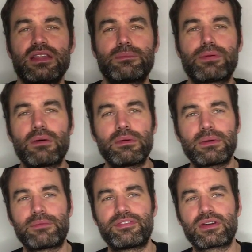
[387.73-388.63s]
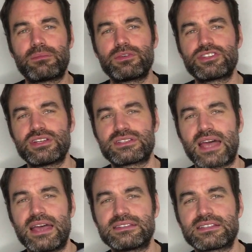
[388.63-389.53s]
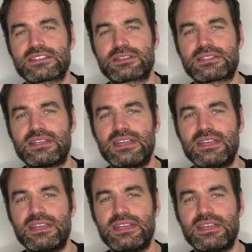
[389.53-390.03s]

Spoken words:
The problem about Fukamushi is, as the